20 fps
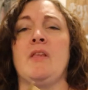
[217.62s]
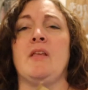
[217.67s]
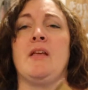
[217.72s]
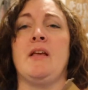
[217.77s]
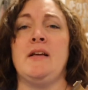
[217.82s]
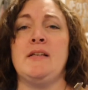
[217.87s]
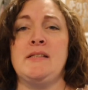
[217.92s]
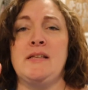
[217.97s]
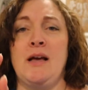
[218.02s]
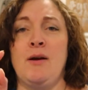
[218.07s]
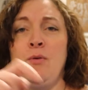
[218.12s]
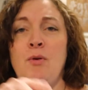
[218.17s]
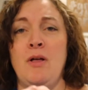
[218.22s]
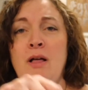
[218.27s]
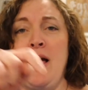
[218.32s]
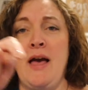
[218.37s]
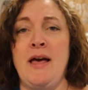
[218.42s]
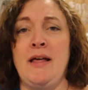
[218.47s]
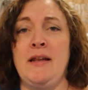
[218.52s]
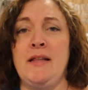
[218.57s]
Guys, I
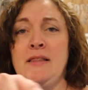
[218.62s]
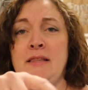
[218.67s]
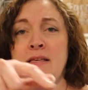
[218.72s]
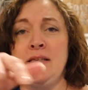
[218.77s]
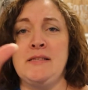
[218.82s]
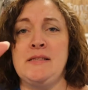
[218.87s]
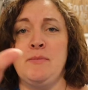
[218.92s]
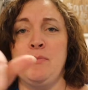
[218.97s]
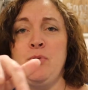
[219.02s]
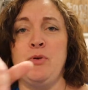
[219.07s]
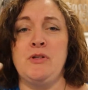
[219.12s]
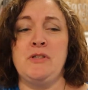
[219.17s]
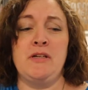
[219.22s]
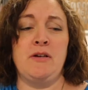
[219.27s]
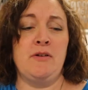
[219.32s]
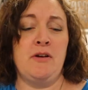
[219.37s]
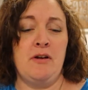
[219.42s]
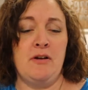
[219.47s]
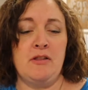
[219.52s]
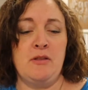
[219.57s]
will edit this and put
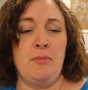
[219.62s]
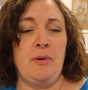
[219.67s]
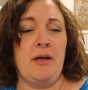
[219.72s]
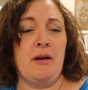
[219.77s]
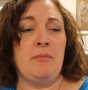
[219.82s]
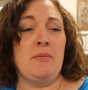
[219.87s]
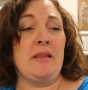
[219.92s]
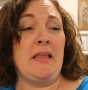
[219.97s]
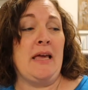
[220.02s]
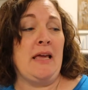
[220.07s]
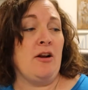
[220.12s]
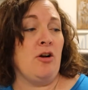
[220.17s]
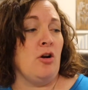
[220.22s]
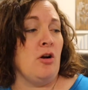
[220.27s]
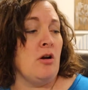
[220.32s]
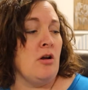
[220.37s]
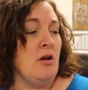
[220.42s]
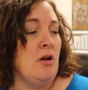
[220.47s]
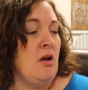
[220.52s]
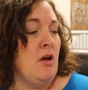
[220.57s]
down here at the bottom
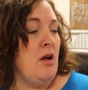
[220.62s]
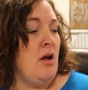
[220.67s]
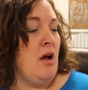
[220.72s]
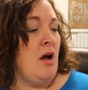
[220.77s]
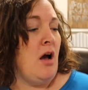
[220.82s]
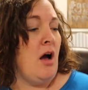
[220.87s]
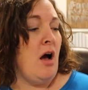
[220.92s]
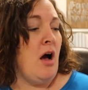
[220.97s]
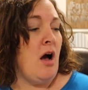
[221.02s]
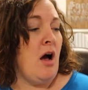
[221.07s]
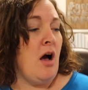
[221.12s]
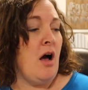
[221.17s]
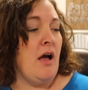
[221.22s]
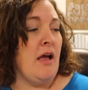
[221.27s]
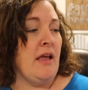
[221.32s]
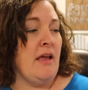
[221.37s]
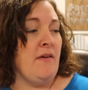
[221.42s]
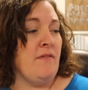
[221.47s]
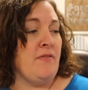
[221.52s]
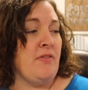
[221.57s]
later.
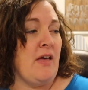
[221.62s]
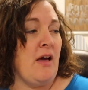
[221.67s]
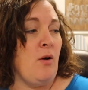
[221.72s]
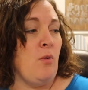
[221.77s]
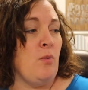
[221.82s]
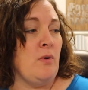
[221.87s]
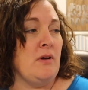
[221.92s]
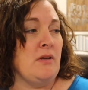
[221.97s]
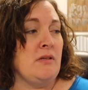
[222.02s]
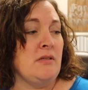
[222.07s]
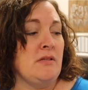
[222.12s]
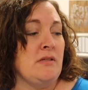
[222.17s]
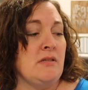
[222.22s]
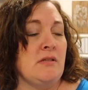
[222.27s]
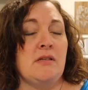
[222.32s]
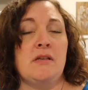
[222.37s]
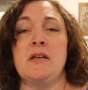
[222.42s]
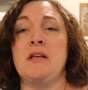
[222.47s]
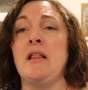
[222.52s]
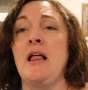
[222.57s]
If that
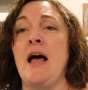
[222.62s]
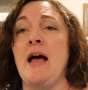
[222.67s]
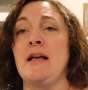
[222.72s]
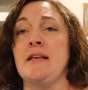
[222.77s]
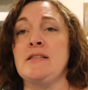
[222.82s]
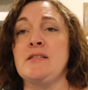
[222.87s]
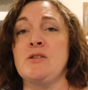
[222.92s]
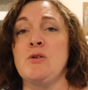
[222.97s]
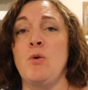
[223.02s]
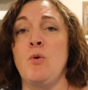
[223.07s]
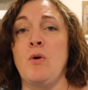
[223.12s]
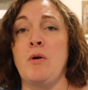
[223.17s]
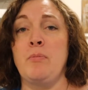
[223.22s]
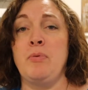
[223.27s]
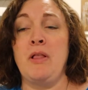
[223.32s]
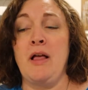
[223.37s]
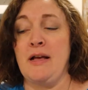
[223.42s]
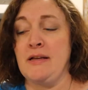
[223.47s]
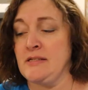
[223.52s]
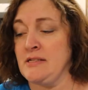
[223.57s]
was glass or
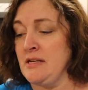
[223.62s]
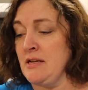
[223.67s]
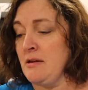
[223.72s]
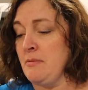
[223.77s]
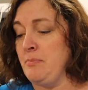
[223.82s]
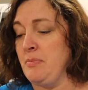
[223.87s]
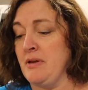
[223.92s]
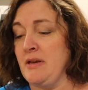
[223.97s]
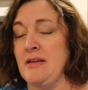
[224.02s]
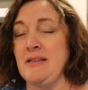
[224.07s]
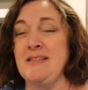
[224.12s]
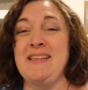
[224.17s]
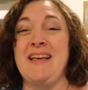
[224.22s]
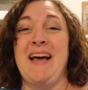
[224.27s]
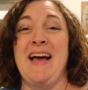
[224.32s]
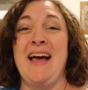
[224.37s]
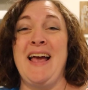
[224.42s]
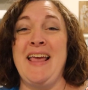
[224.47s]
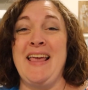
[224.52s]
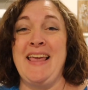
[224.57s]
plastic, because
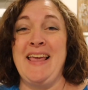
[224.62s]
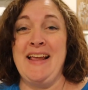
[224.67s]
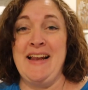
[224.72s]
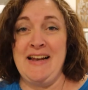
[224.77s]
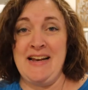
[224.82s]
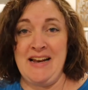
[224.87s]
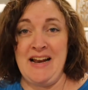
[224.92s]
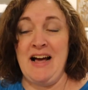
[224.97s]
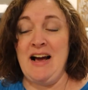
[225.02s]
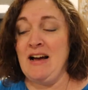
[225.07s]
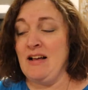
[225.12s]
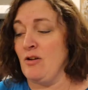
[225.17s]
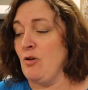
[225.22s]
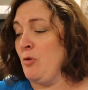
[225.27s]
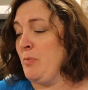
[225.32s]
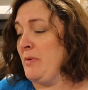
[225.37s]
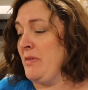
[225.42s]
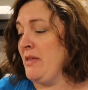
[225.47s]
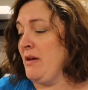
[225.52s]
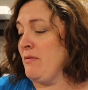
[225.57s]
I cannot
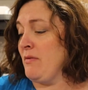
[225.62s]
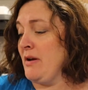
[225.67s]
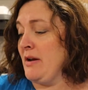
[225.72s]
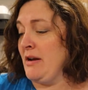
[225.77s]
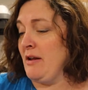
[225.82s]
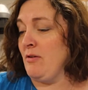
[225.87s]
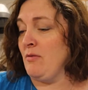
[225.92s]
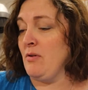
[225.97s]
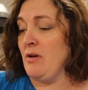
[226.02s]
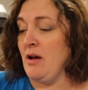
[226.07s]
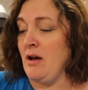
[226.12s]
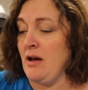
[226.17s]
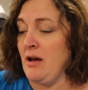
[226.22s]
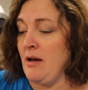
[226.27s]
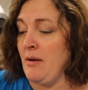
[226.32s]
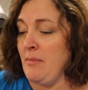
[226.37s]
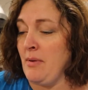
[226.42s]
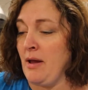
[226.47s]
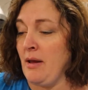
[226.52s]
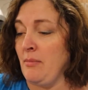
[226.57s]
open that right now.
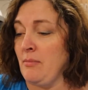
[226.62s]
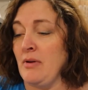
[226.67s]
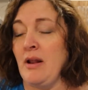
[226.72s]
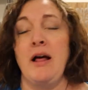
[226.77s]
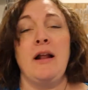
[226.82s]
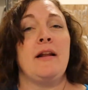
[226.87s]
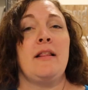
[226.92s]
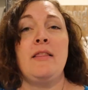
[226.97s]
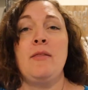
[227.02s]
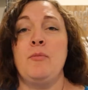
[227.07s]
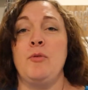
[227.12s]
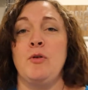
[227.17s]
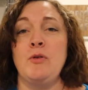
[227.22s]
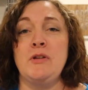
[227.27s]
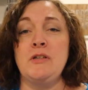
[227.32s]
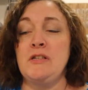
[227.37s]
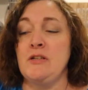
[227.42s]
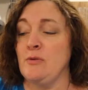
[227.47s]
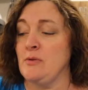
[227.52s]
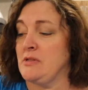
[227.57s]
I am not in the mood
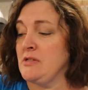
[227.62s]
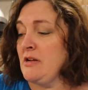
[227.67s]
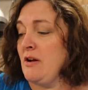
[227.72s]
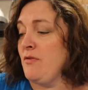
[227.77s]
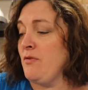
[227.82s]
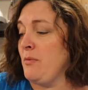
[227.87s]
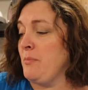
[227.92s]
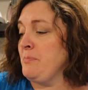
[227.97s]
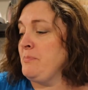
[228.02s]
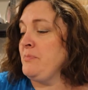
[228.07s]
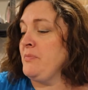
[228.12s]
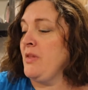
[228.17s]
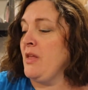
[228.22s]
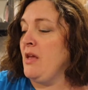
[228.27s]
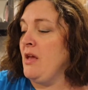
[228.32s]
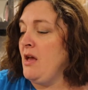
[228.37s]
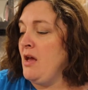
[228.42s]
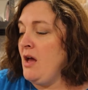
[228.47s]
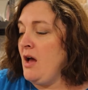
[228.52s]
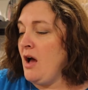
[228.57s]
to deal with styrofoam.
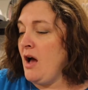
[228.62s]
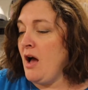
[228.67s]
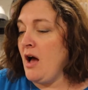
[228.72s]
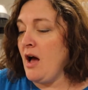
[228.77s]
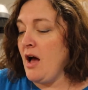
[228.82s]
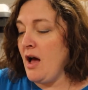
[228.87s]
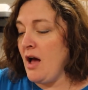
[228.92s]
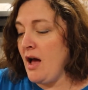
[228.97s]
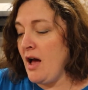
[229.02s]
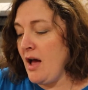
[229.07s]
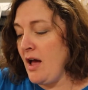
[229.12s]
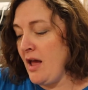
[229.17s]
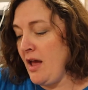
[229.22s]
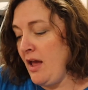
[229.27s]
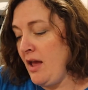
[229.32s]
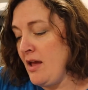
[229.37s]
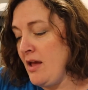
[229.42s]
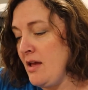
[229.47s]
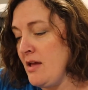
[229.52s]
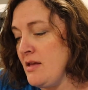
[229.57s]

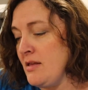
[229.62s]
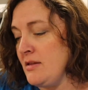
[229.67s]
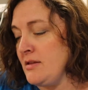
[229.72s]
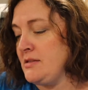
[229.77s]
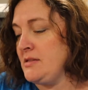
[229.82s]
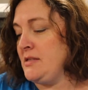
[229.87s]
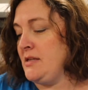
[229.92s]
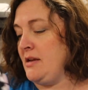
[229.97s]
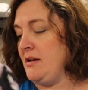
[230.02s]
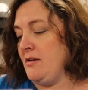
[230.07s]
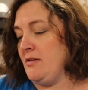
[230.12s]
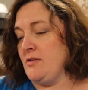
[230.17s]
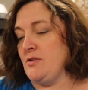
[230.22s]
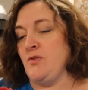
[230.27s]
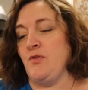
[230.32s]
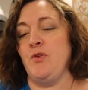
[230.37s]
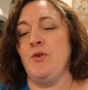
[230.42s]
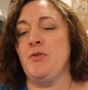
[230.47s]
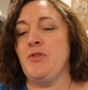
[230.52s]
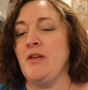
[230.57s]
Let's see here. There's
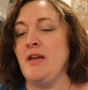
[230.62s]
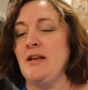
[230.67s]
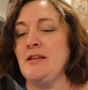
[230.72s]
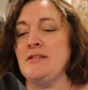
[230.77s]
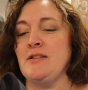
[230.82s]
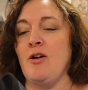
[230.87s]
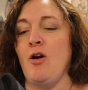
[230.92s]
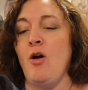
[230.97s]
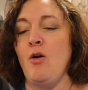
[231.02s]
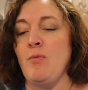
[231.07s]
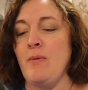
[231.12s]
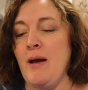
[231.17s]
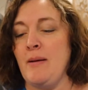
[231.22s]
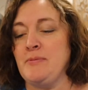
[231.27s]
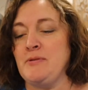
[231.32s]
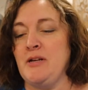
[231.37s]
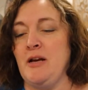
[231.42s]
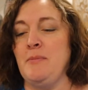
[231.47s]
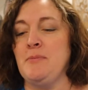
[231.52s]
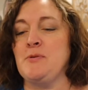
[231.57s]
a few things. They're all
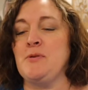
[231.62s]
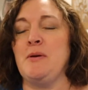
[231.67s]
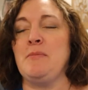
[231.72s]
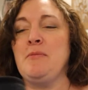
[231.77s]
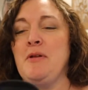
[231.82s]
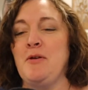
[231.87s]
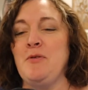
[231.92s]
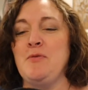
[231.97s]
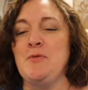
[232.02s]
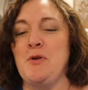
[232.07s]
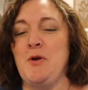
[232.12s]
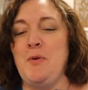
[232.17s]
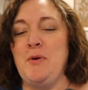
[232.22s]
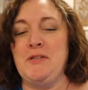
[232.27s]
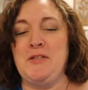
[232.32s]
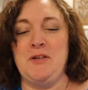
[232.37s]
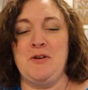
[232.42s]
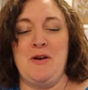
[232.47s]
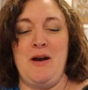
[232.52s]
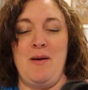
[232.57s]
wrapped up, so I don't know
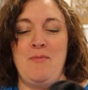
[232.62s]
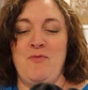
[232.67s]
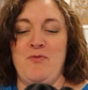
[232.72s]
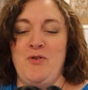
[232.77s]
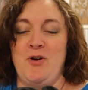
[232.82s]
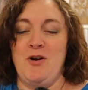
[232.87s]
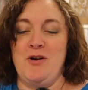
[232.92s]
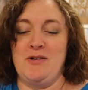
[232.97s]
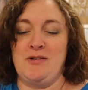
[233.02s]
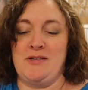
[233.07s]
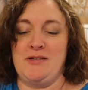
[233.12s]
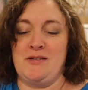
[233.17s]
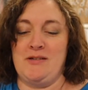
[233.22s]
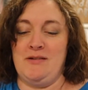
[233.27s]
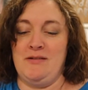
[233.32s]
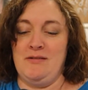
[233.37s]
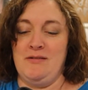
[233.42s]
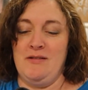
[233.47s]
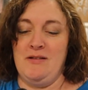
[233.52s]
what to grab first.